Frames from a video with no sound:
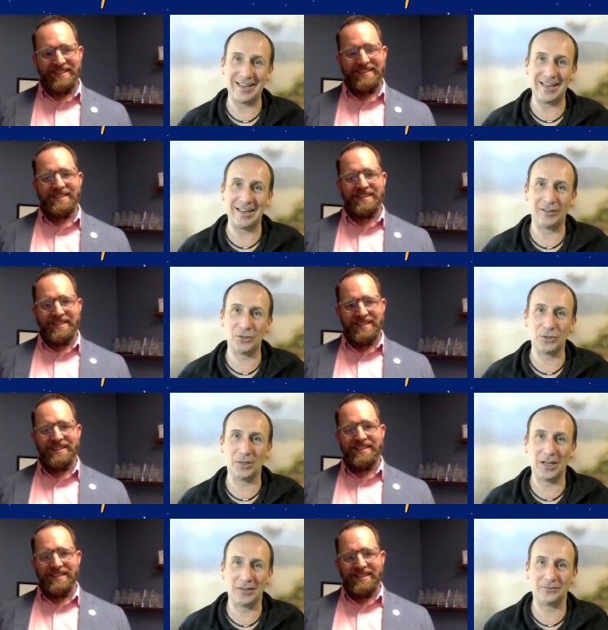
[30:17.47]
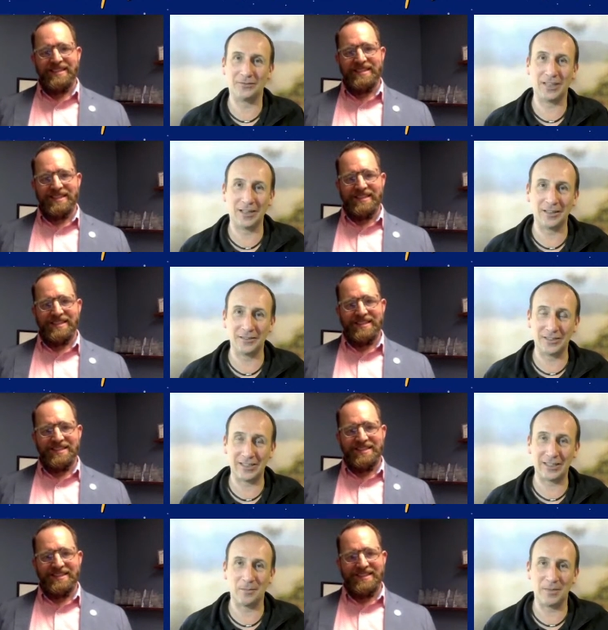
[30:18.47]
Speaker 1: hear a two and a half ton,
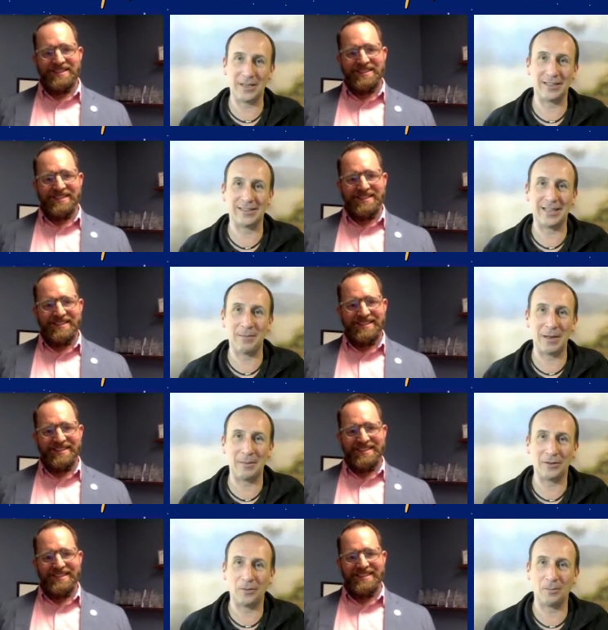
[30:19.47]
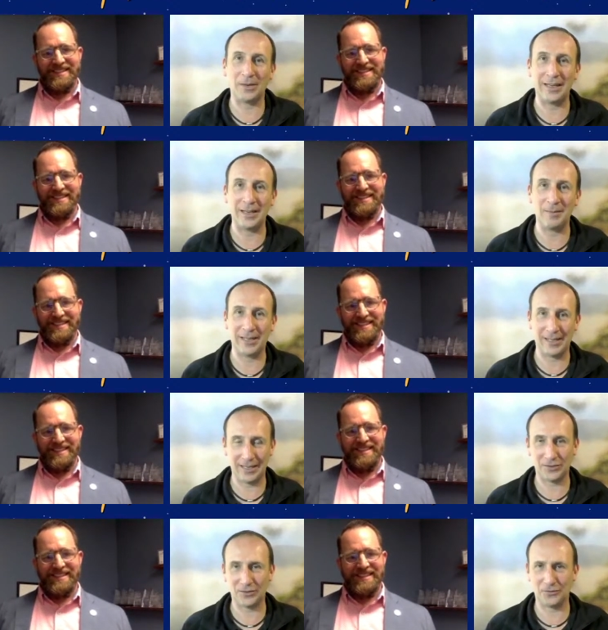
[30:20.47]
second biggest land mammal on planet, making that
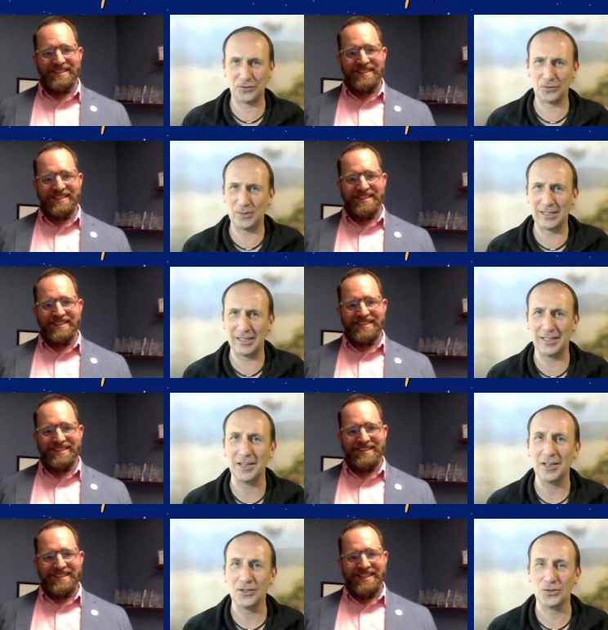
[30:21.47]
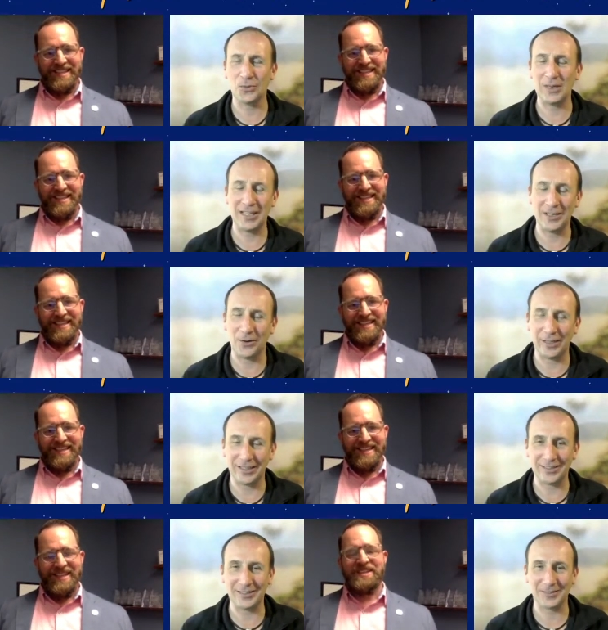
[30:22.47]
sort of squeaky squeaky
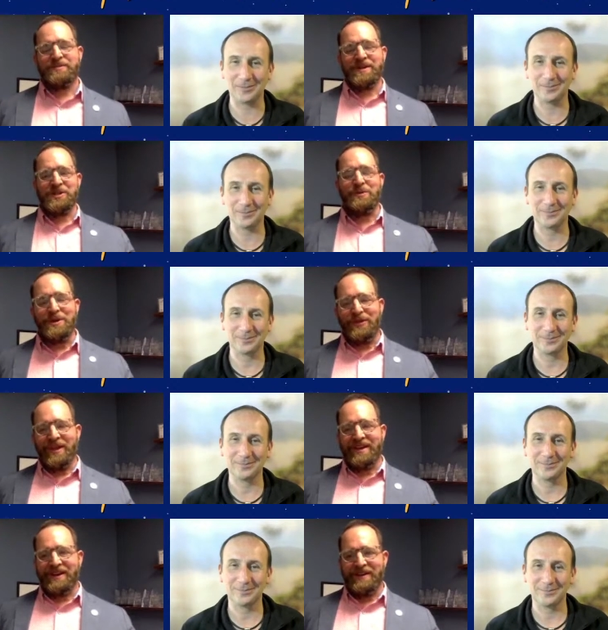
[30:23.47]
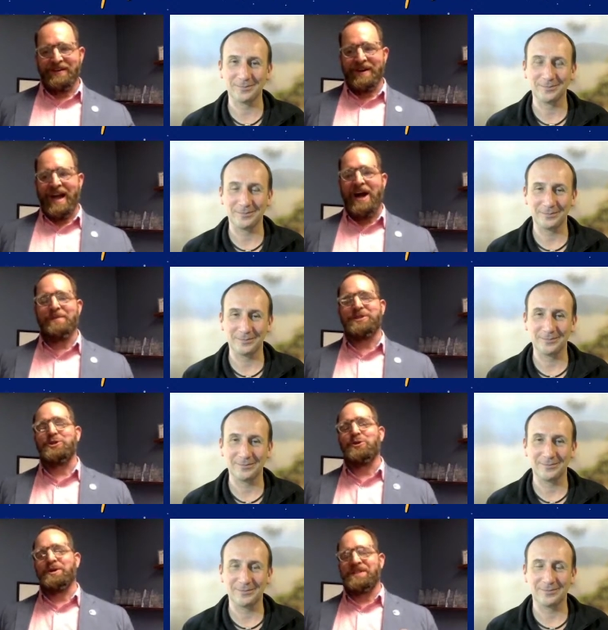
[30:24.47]
noise.
Speaker 2: Yeah, especially when you think uh, how
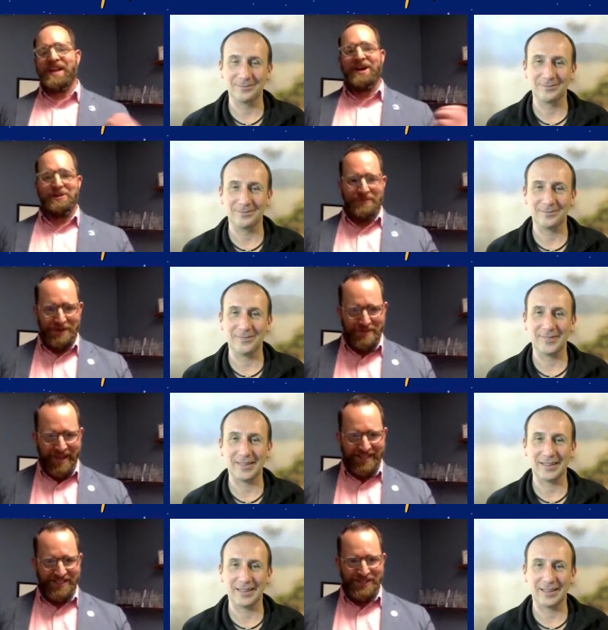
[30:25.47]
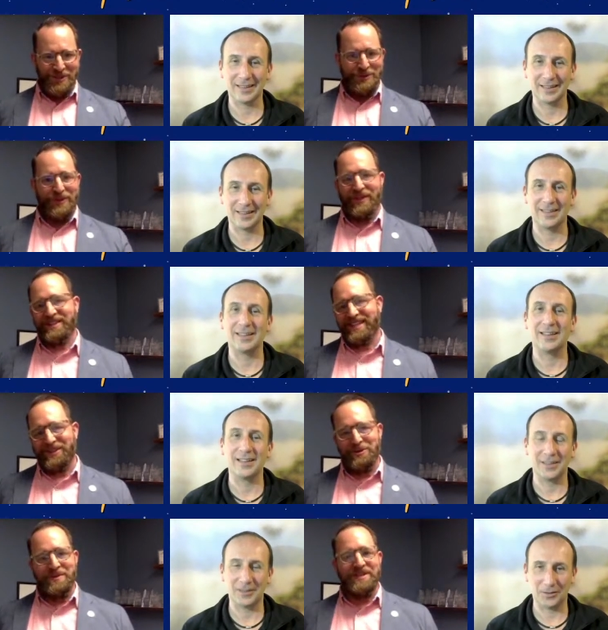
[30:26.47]
much noise an elephant makes, you'd think
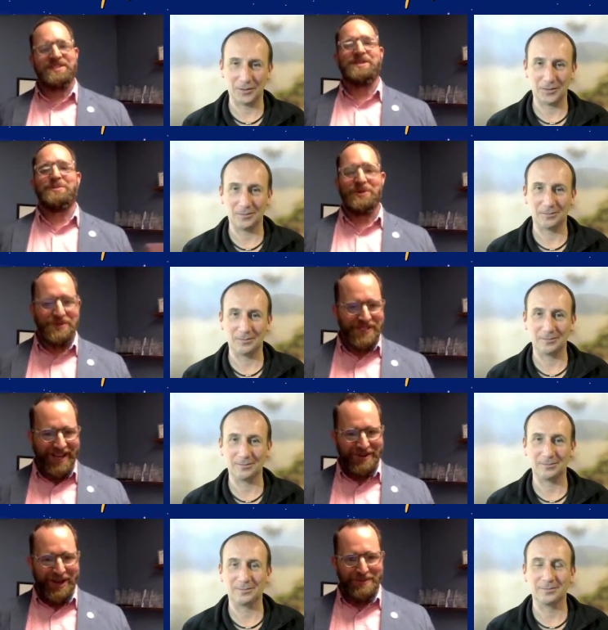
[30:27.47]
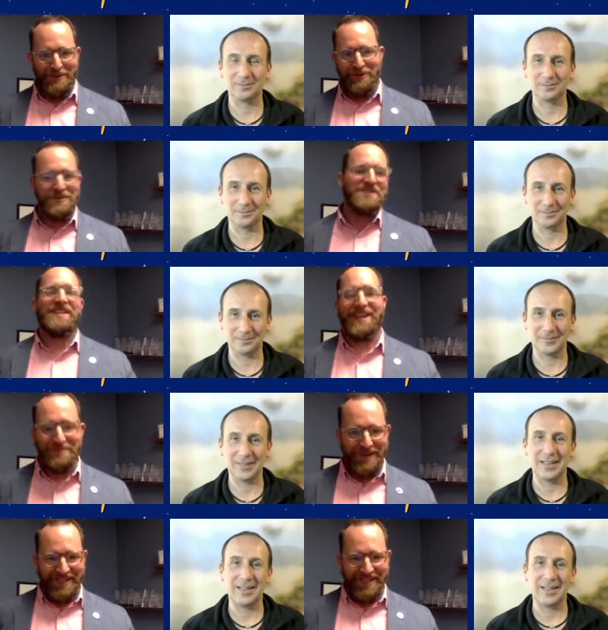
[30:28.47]
that there'd be a similar sound coming from the second